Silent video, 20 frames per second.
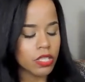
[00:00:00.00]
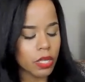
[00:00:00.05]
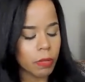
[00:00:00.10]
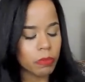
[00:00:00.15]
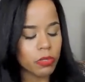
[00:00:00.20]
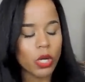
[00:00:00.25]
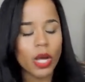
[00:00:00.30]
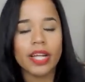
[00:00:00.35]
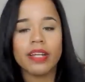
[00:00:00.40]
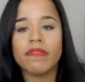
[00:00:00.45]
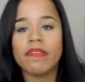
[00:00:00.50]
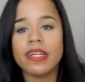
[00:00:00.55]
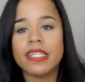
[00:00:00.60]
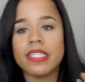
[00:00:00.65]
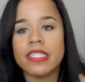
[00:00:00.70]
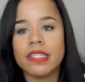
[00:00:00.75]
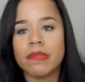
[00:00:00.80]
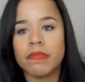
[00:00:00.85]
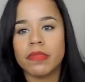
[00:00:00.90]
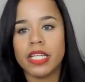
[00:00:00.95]
So I'm trying to
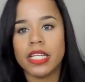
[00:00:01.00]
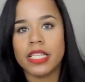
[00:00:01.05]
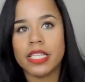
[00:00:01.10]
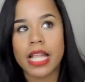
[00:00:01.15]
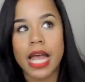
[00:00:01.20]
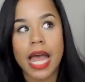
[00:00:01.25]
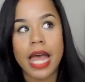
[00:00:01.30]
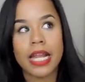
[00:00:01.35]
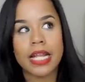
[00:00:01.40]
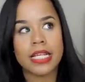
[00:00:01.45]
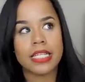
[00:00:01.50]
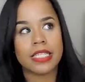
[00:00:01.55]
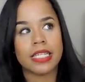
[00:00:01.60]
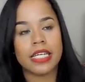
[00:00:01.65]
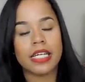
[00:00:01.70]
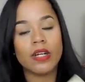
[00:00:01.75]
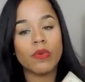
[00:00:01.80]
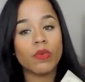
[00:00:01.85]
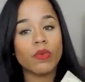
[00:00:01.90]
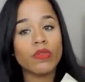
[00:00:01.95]
find something that is
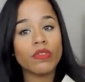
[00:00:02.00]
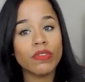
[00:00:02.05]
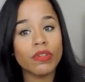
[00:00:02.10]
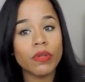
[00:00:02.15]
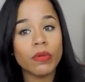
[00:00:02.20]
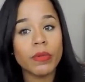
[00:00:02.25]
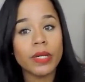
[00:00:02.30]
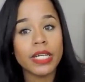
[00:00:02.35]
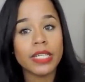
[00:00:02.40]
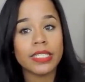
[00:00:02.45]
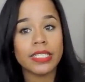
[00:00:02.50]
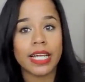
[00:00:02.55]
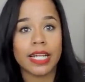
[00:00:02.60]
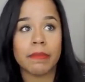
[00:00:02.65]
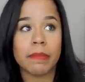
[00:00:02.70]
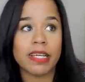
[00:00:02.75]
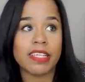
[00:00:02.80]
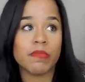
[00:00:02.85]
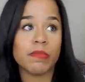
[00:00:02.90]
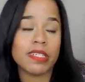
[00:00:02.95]
equal to it,
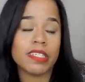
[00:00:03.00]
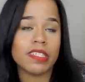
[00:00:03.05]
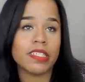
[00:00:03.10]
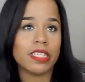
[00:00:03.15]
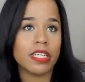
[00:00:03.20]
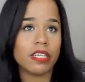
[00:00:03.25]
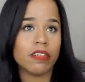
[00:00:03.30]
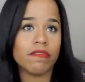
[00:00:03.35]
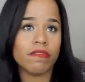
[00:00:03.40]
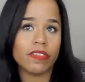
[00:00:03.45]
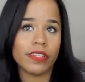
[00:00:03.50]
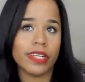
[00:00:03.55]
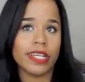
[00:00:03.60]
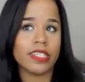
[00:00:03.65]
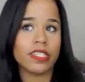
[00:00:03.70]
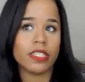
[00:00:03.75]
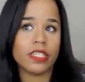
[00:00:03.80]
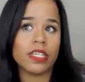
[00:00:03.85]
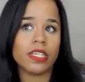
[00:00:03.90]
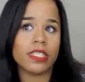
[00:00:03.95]
that makes my skin feel
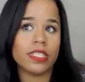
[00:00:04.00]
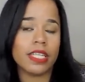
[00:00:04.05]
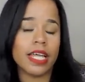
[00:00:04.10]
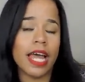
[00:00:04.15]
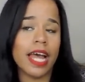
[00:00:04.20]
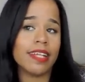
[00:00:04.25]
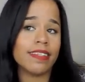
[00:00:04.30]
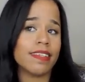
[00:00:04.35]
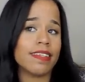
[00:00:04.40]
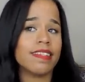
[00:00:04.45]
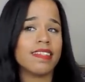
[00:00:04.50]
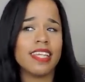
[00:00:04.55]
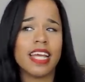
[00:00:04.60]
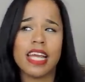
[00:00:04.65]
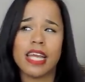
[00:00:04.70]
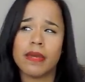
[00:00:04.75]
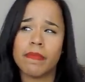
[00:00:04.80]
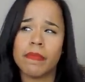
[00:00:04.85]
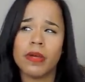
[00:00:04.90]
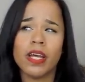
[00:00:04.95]
as good, that has the
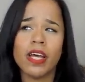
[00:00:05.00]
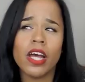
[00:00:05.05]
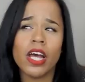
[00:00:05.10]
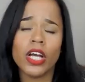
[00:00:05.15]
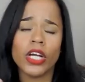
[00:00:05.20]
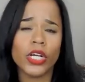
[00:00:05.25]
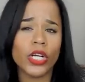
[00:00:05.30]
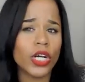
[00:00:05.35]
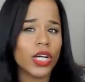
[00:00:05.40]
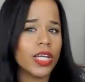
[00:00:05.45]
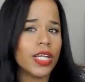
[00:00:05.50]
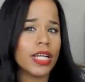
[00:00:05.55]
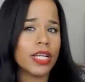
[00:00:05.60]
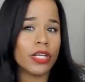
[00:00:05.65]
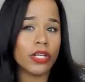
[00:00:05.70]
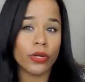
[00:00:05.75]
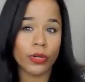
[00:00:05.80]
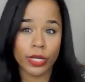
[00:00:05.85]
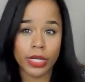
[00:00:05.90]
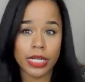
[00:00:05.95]
same good
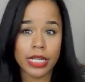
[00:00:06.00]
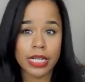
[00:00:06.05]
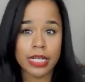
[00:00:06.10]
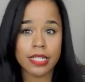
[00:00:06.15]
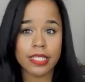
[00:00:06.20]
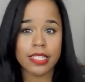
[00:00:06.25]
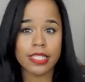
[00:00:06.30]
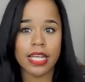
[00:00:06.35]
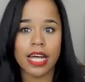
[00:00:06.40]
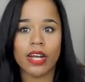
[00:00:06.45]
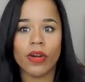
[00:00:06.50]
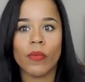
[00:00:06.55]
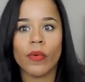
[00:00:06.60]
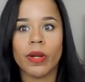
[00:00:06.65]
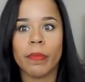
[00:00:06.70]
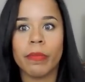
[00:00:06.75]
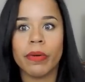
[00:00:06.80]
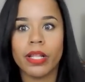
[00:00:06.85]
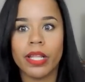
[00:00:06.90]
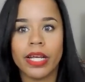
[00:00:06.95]
ingredients. I don't
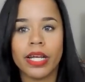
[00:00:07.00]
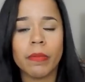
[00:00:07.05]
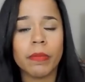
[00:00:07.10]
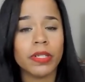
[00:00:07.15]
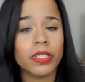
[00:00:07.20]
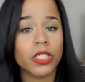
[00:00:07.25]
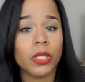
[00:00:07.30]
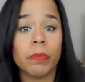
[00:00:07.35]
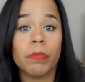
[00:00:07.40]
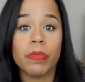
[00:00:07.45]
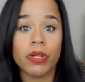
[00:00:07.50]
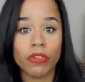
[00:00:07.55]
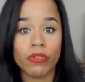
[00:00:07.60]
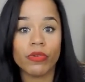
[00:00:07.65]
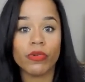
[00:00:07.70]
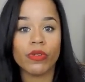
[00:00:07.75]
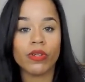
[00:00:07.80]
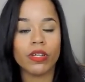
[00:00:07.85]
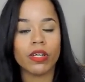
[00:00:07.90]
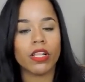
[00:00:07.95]
want to put like a bunch of
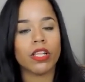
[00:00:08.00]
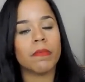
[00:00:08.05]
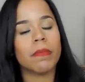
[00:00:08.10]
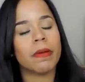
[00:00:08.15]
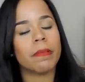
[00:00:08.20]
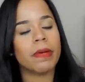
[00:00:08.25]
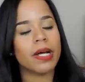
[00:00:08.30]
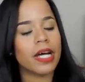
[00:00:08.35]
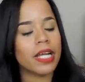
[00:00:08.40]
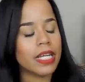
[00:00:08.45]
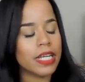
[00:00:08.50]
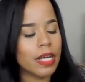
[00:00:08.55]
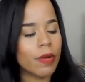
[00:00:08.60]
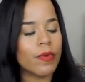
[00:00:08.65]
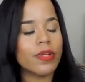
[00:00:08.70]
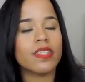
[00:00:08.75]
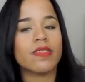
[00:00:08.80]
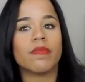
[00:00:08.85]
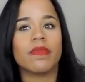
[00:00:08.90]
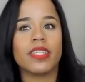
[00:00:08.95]
mineral oil on my body.
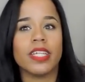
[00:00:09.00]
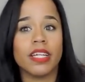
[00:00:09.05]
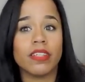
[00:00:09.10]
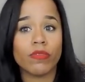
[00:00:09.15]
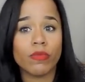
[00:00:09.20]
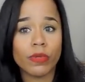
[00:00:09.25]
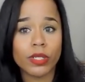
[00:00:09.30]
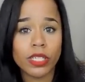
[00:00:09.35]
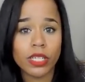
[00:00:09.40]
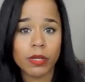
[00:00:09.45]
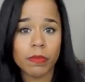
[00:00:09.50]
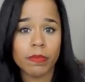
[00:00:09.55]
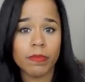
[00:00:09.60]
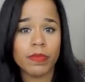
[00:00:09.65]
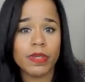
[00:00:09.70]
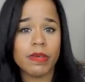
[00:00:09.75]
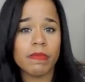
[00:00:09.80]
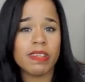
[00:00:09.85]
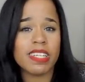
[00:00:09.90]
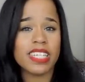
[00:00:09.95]
I want something that's really going to
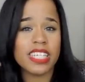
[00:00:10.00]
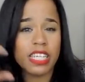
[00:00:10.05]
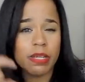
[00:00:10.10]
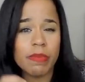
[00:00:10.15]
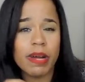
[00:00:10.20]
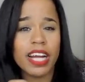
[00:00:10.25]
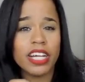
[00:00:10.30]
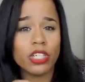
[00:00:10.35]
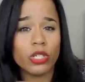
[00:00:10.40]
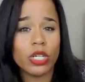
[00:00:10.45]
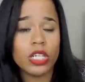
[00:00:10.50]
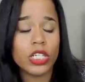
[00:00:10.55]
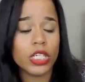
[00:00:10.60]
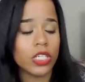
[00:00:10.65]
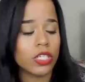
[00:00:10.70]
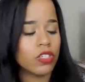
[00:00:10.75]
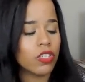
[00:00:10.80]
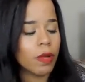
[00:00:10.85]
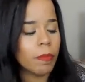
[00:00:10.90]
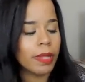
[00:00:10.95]
give me deep
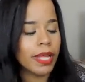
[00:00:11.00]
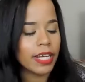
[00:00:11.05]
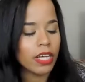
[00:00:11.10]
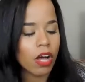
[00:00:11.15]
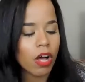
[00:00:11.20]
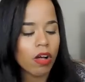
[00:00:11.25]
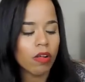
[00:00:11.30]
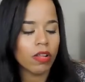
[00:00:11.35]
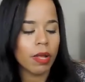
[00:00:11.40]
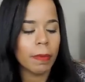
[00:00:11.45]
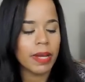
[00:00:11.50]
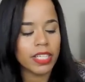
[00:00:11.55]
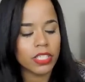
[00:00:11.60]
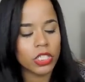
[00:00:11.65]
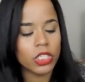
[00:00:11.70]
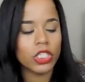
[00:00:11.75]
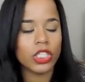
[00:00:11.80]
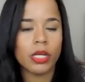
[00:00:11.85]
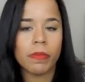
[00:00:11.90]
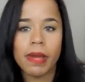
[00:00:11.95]
hydration. So I'm like, oh, I'm
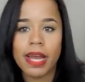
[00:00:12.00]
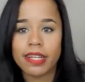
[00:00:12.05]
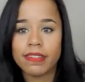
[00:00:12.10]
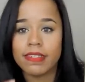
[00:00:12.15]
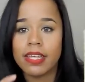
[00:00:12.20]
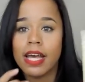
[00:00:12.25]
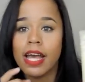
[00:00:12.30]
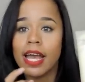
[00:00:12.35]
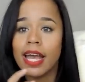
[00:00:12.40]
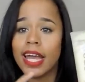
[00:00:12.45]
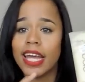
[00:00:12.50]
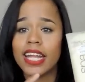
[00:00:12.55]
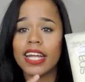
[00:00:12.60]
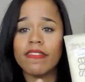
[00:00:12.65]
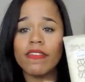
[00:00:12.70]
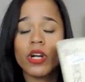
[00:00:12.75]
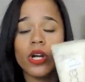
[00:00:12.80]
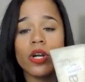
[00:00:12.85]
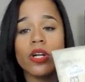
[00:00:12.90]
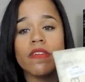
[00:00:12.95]
at TJ Maxx, and
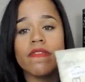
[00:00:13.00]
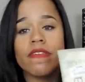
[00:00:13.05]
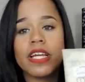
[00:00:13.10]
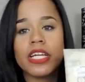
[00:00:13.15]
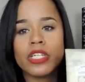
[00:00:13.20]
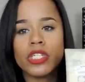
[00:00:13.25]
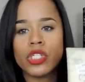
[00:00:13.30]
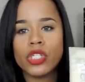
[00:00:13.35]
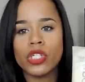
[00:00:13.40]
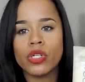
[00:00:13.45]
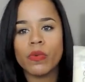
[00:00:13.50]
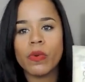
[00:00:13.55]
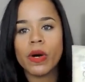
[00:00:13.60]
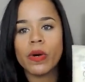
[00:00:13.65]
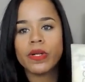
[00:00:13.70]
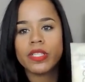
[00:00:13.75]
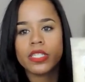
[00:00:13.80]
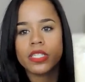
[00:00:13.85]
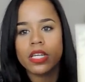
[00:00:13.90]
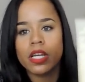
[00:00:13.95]
I've heard of
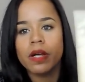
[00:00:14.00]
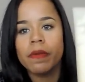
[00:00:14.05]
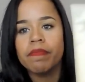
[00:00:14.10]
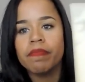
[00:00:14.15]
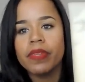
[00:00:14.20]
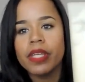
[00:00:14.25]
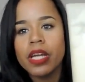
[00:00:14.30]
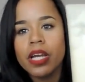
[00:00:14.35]
H2O. It's a